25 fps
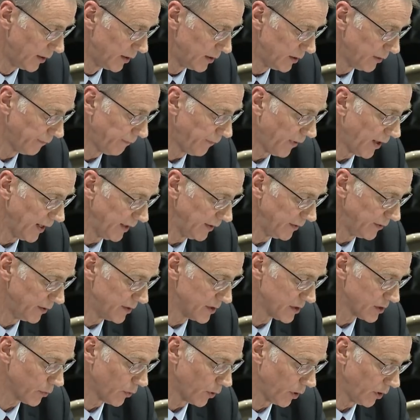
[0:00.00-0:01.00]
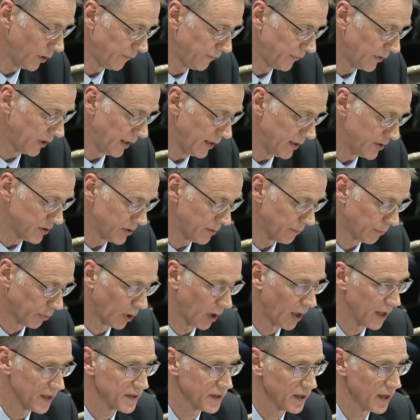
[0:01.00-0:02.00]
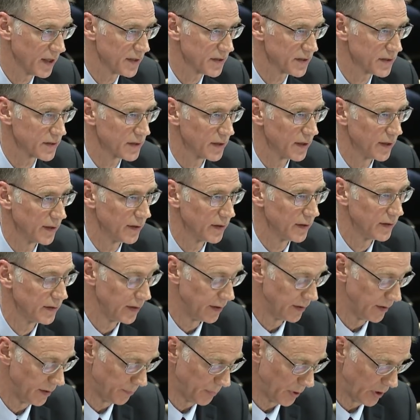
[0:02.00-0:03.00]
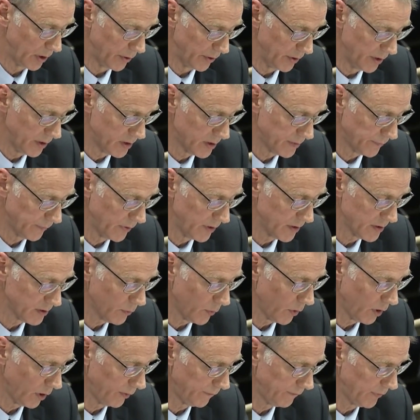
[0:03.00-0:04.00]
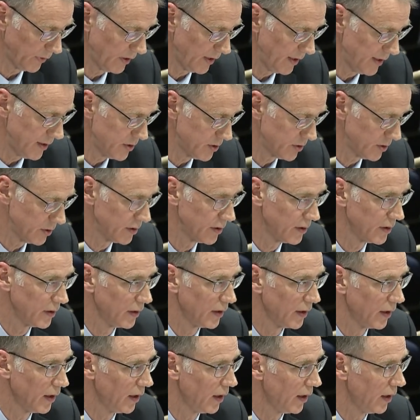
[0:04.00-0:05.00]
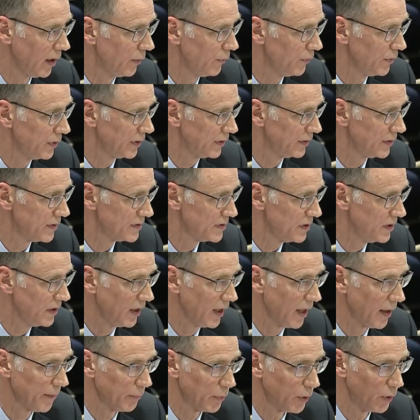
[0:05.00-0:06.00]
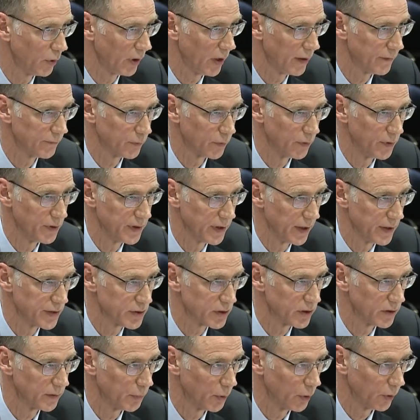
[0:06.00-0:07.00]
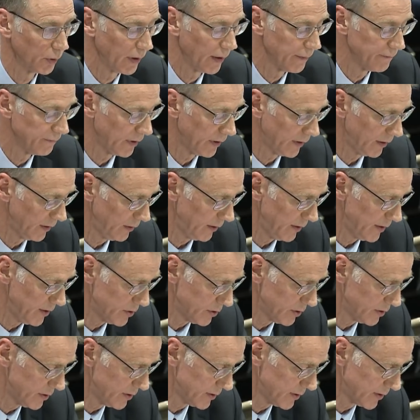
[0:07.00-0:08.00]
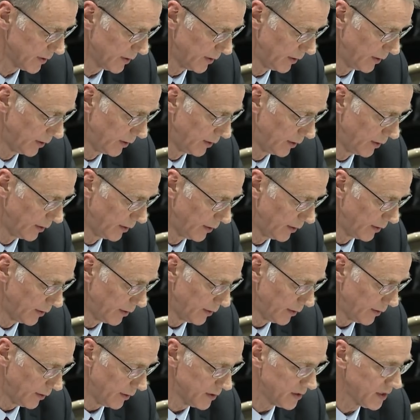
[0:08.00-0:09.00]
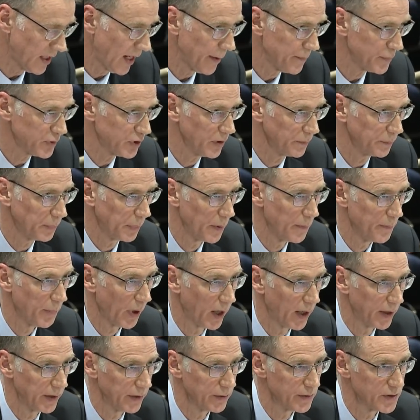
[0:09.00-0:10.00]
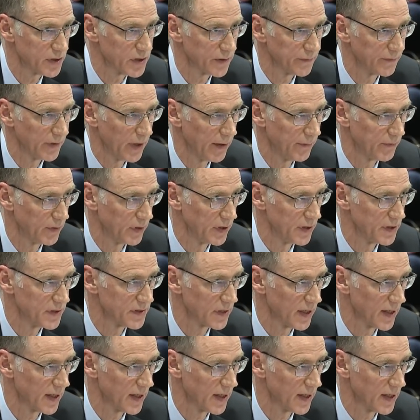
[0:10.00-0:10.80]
Defining the disqualification process and the periods for disqualification within the CCAP program for intentional program violations. Establishing preponderance of evidence